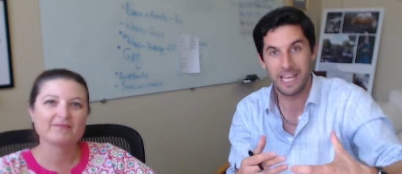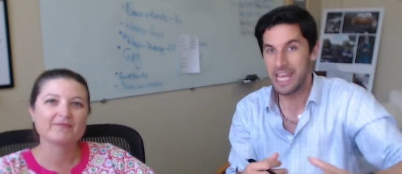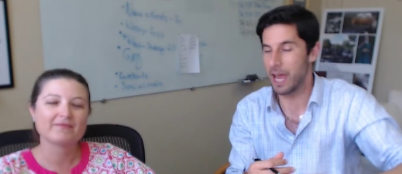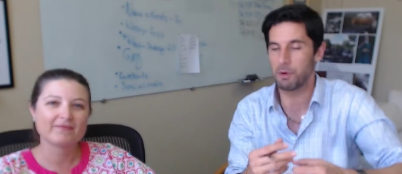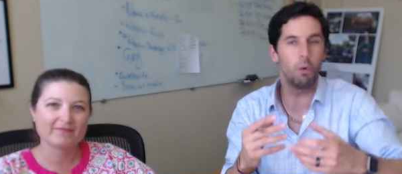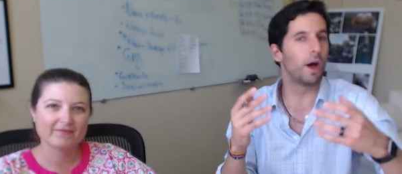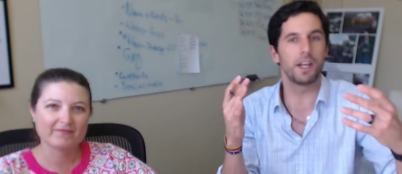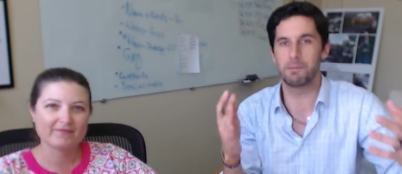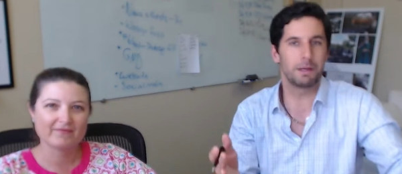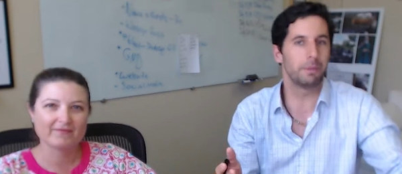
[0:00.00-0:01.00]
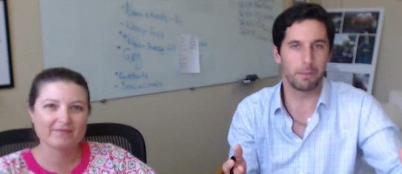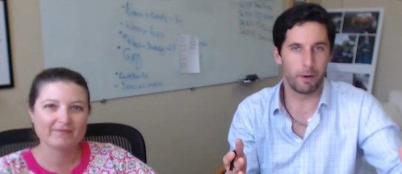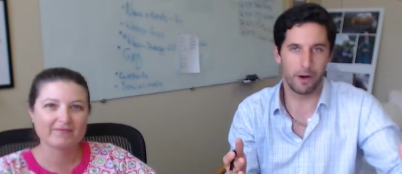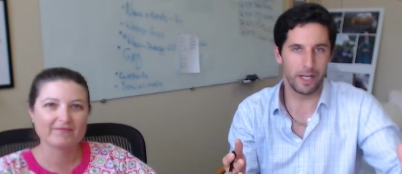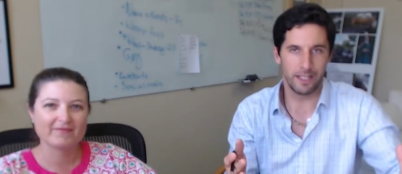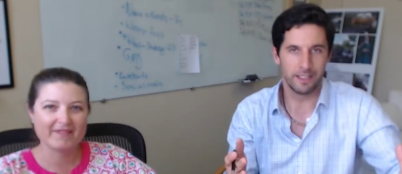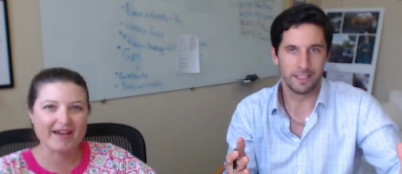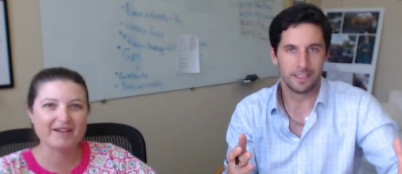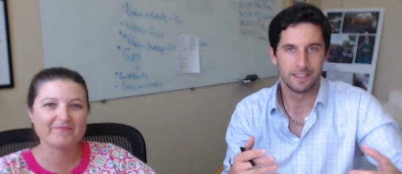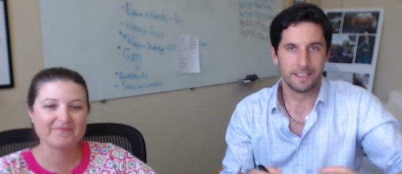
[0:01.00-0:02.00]
Speaker 1: and we wanted to be a big party. Yeah.
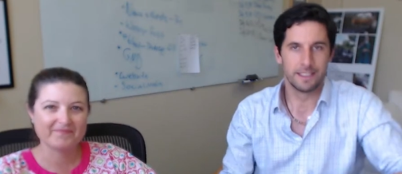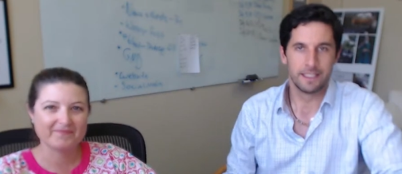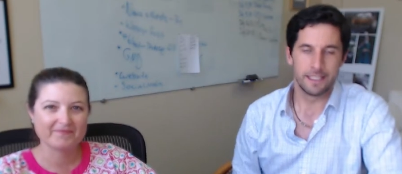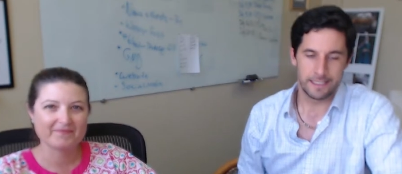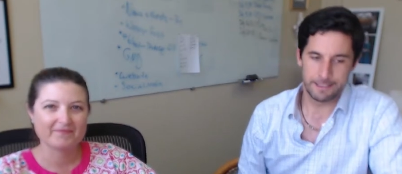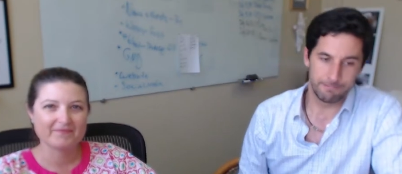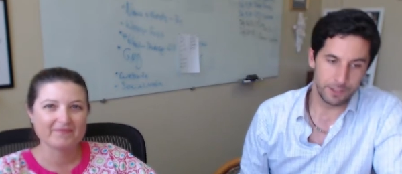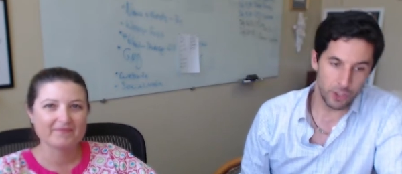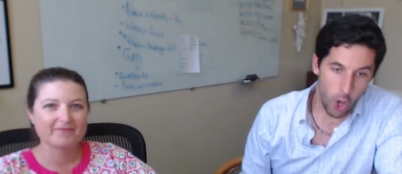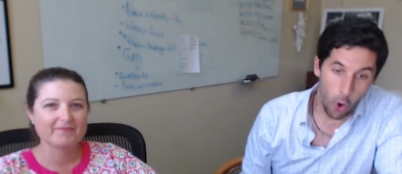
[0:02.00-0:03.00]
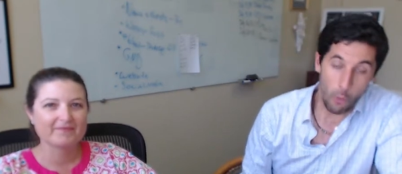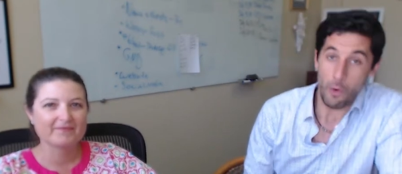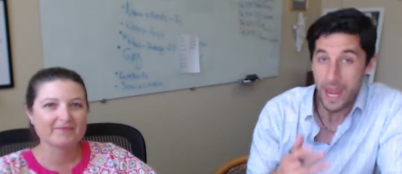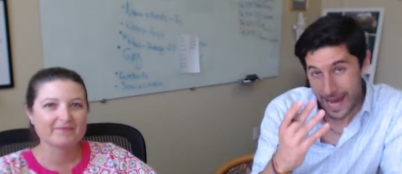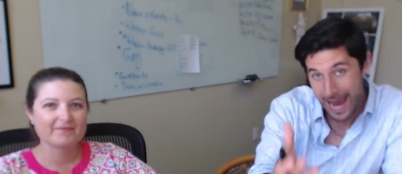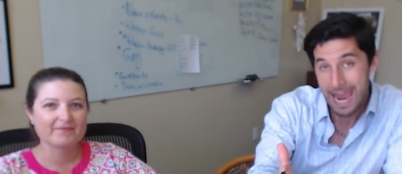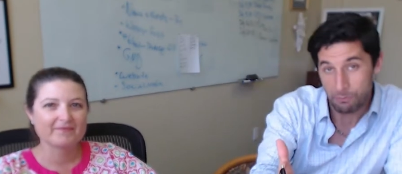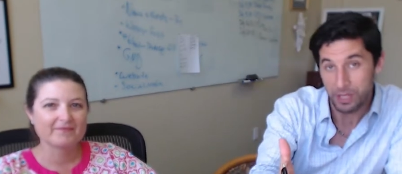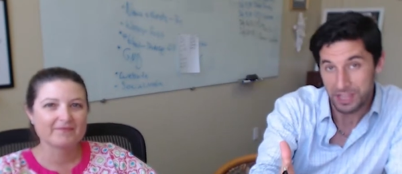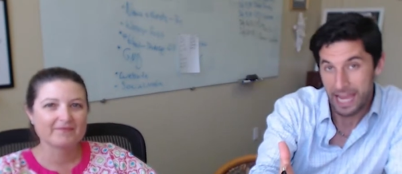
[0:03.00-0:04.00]
Um, so, and
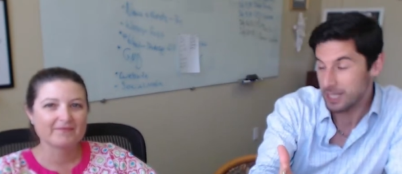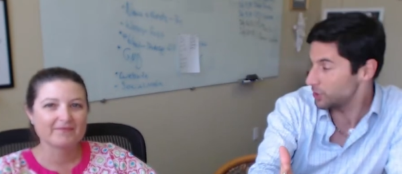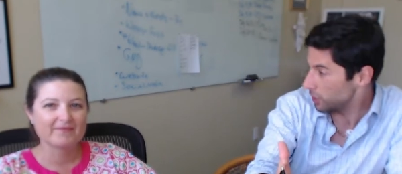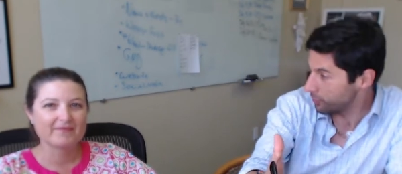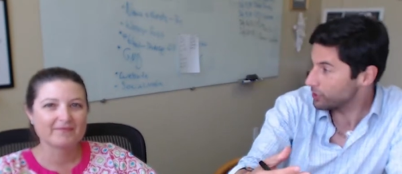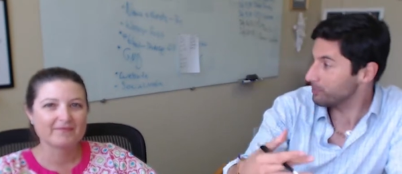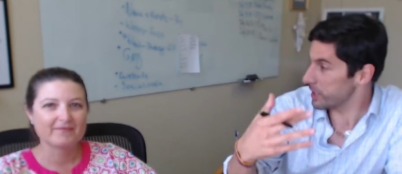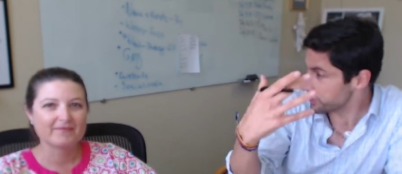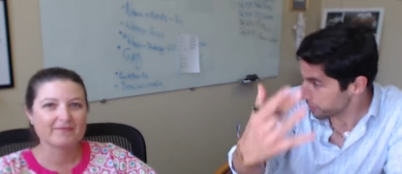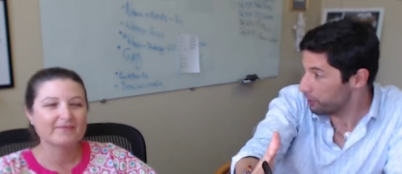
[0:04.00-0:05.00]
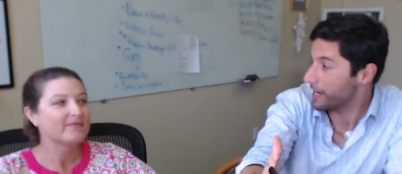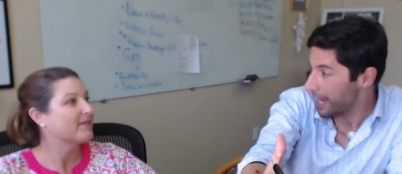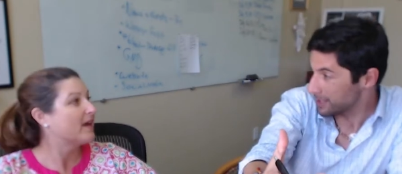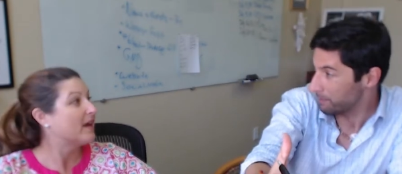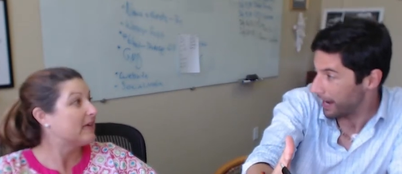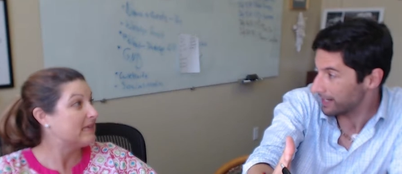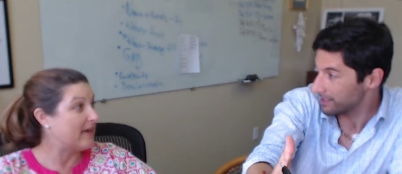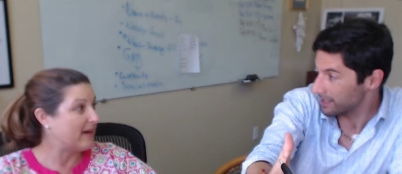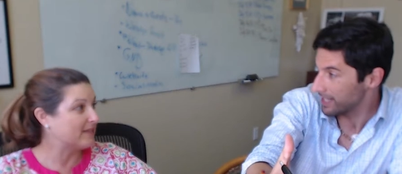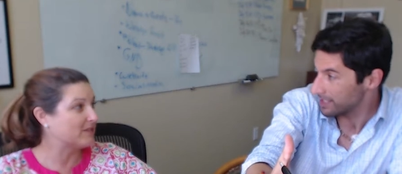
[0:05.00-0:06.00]
with that too, there's gonna be a third aspect yes,
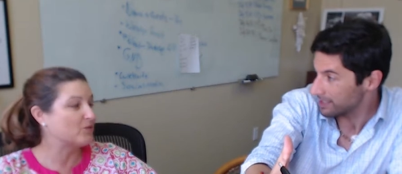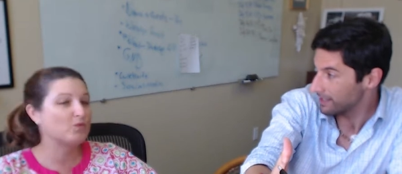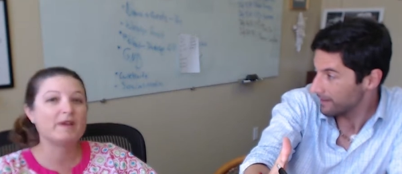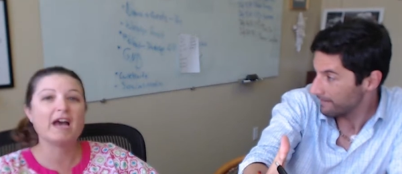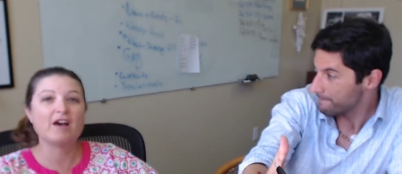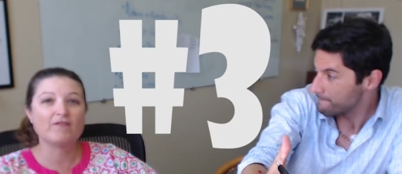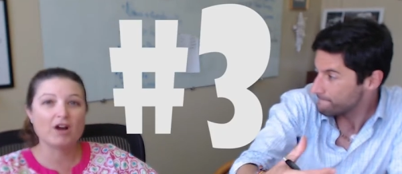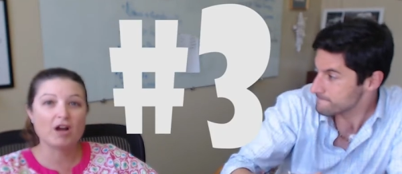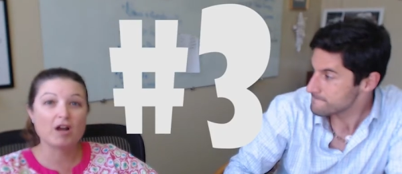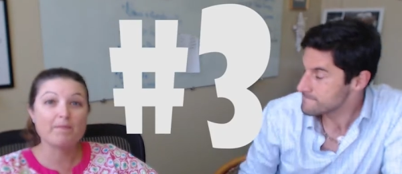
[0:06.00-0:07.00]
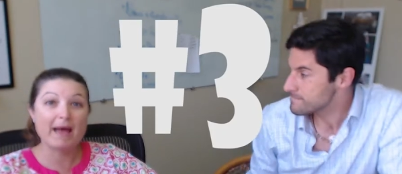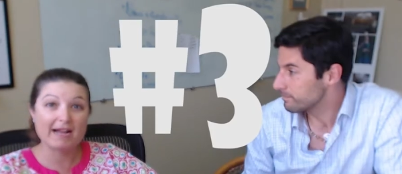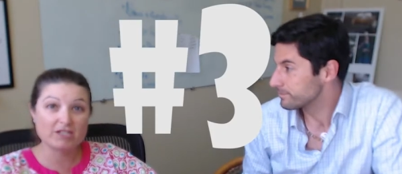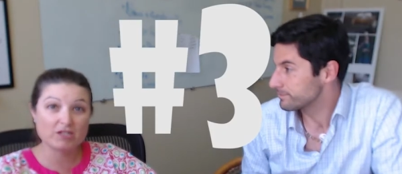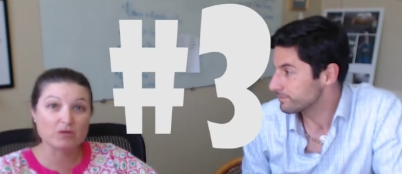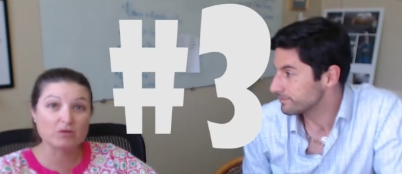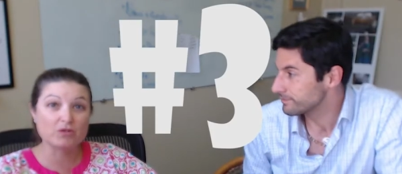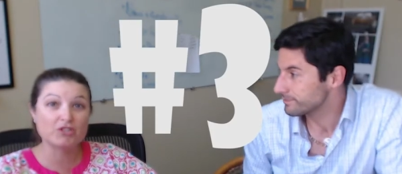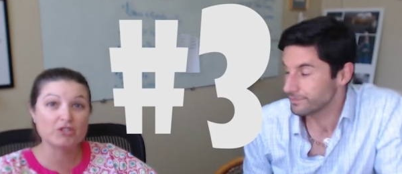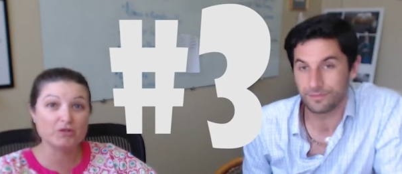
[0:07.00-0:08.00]
to this.
Speaker 2: We have our back to school
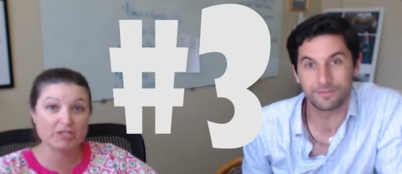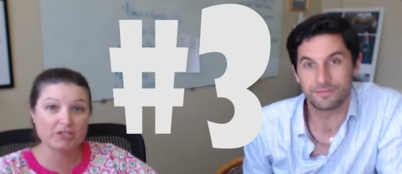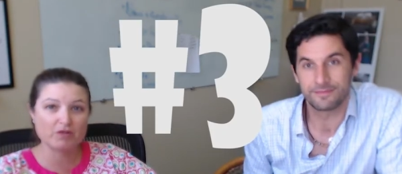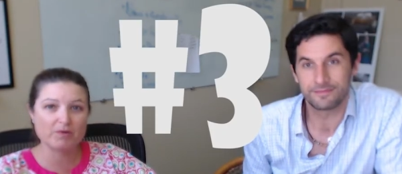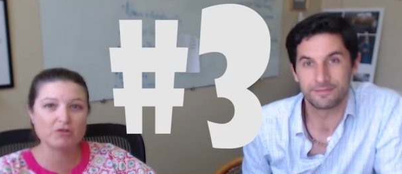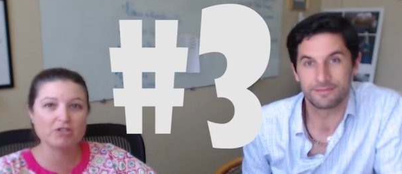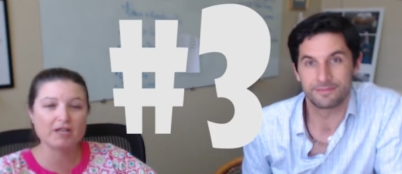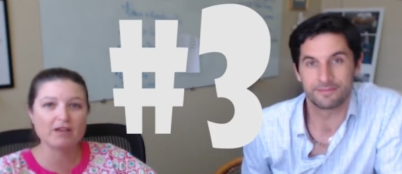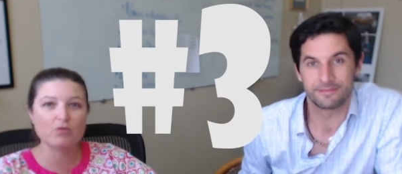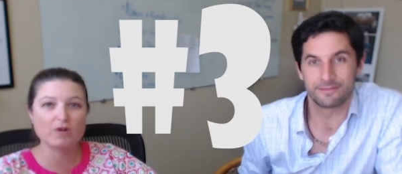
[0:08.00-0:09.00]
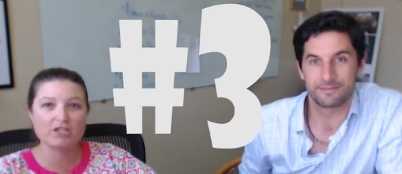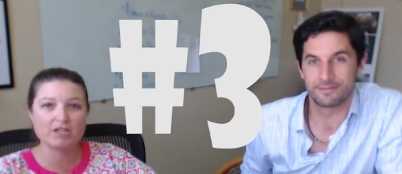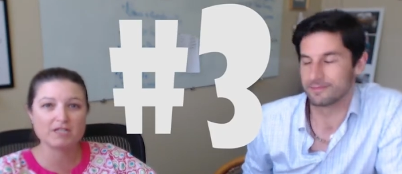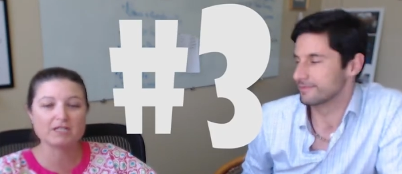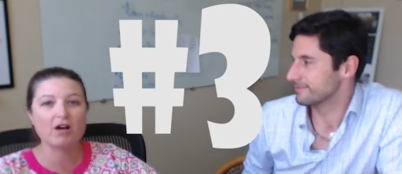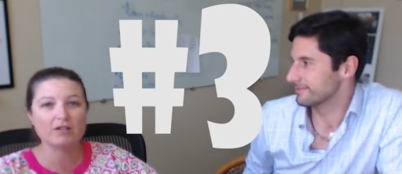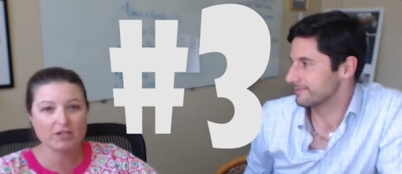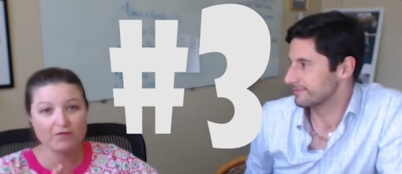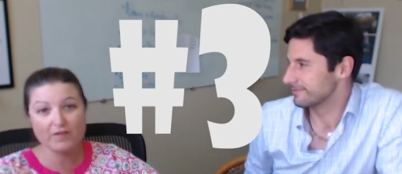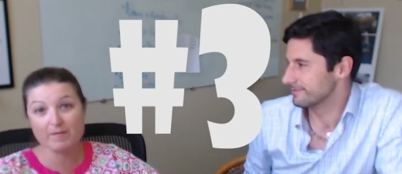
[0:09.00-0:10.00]
shoe distribution, which is also
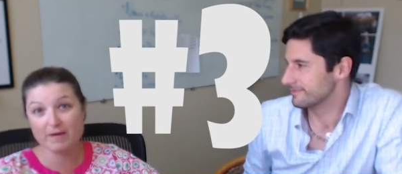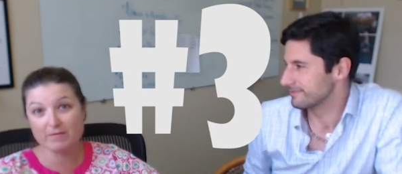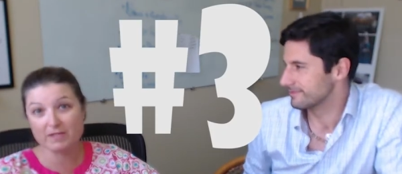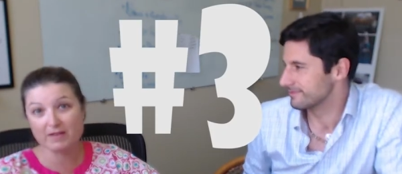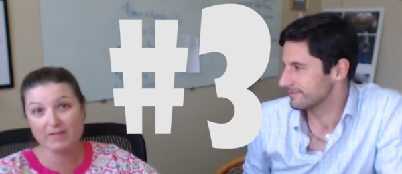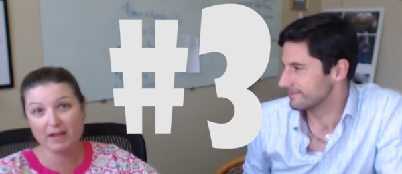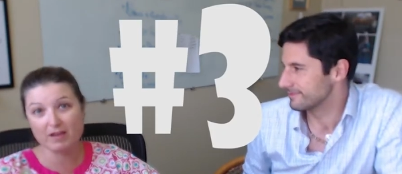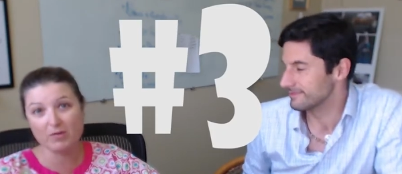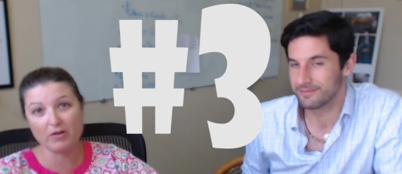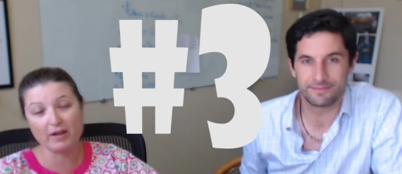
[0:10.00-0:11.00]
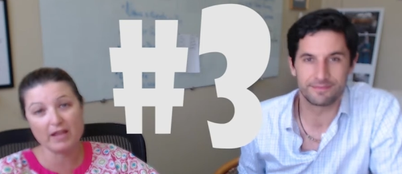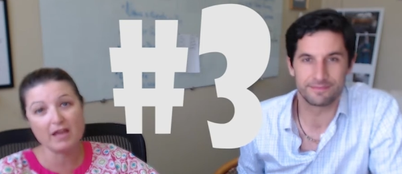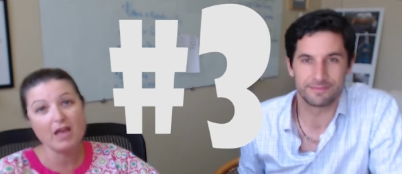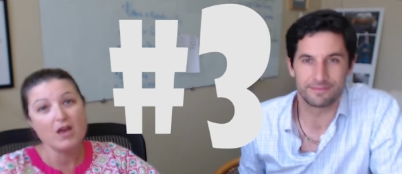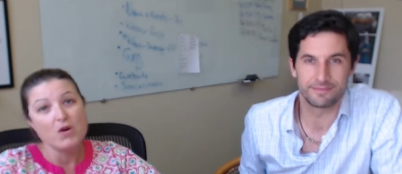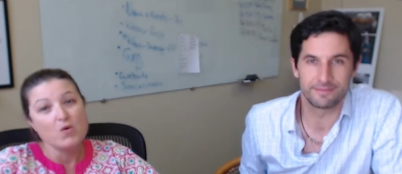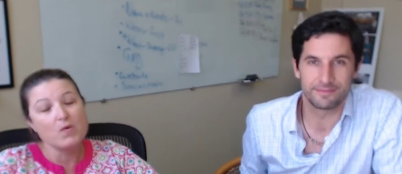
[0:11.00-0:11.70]
for the members of that community. We